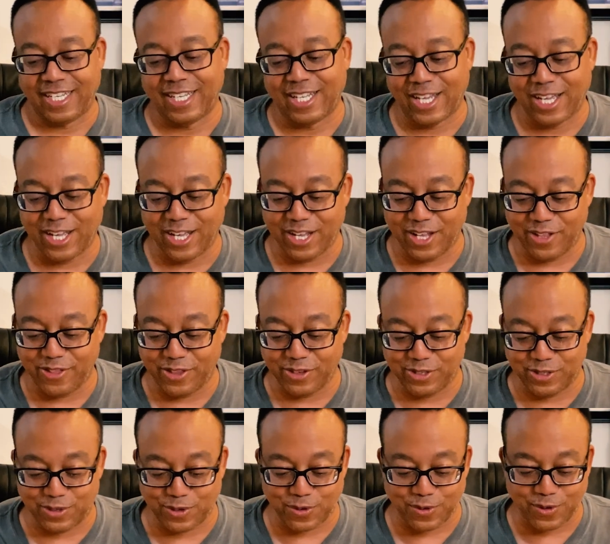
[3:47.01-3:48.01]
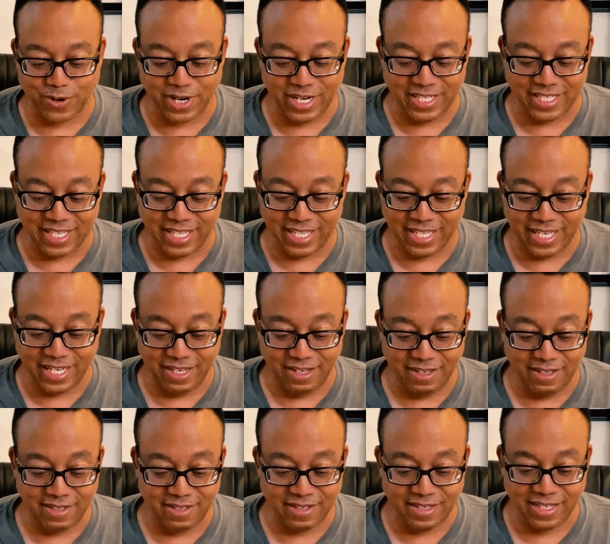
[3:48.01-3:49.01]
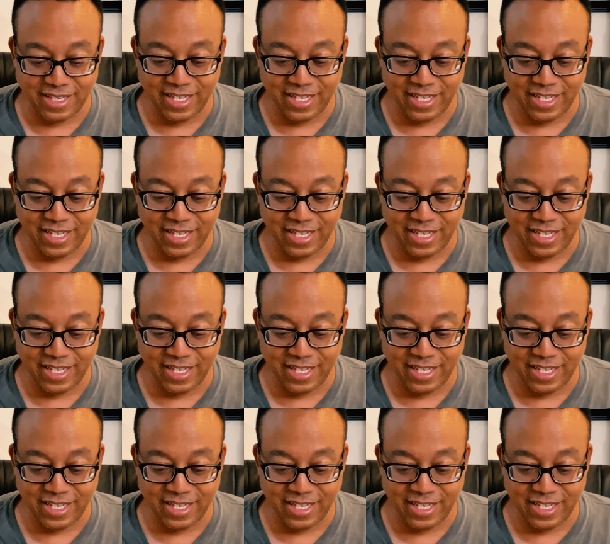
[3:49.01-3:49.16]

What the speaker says: the stories in these.